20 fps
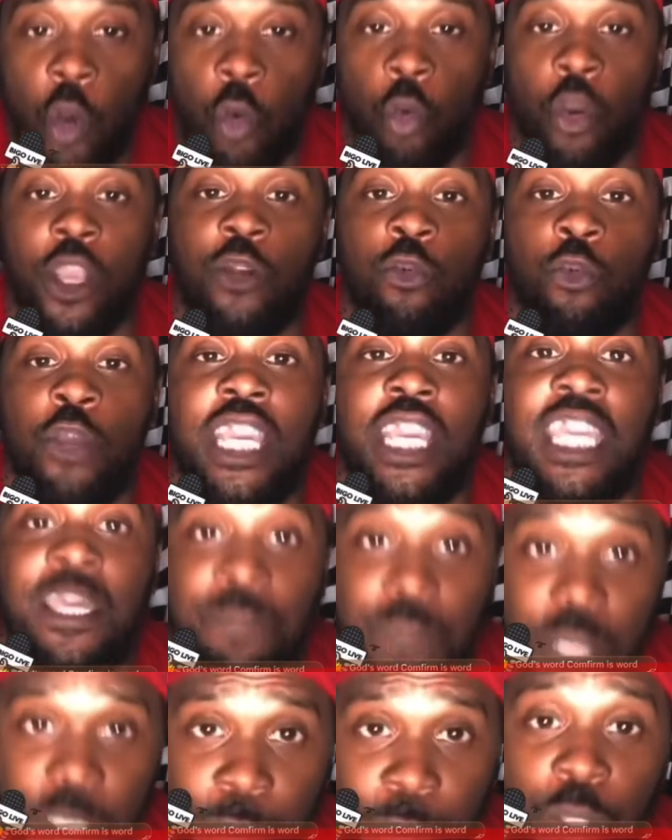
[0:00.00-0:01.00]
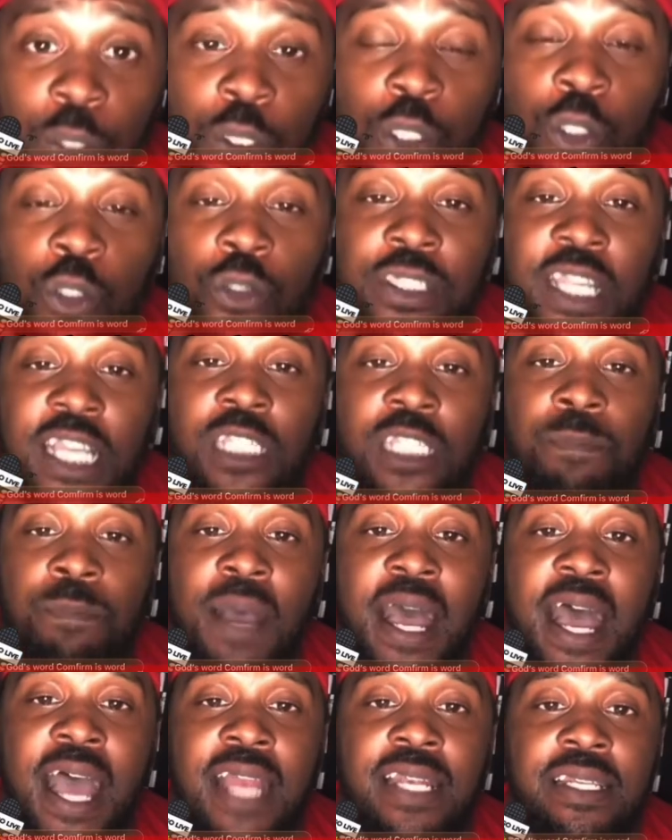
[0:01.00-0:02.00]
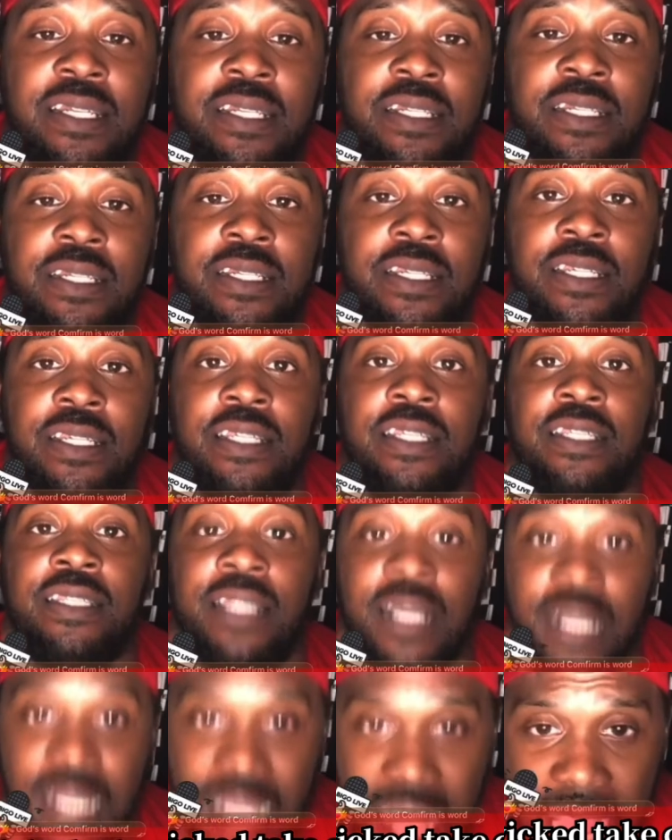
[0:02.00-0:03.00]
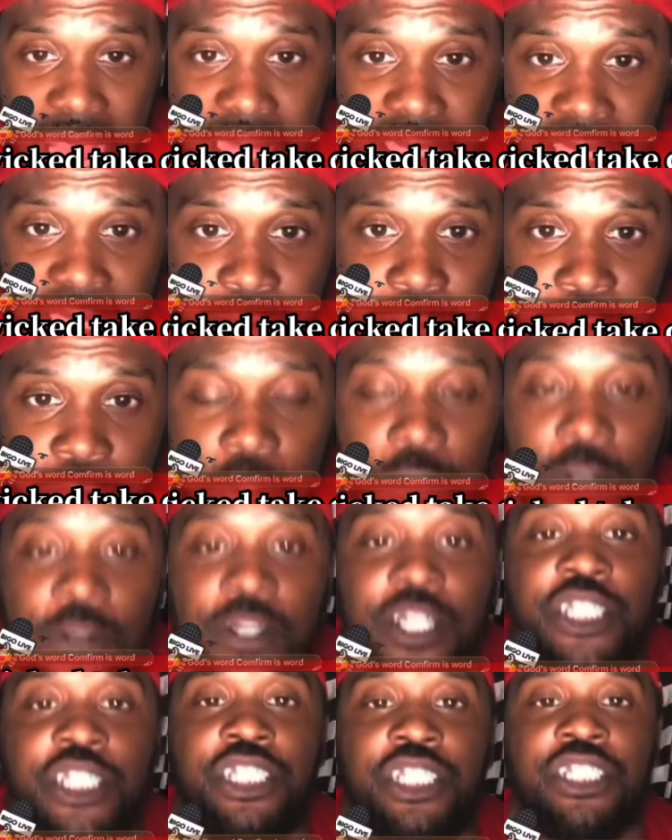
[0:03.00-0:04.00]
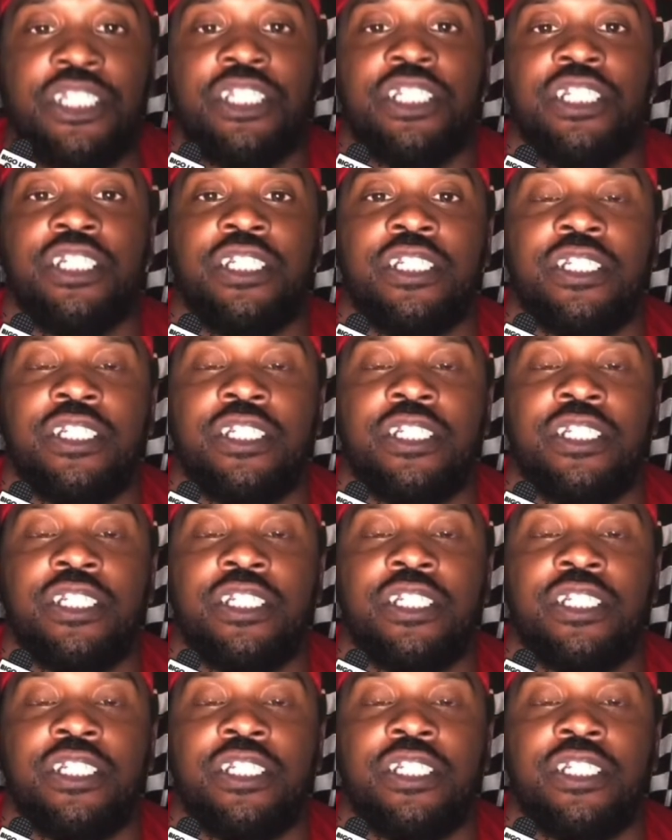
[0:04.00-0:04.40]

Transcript: When wicked people lose their spot, the godly flourish.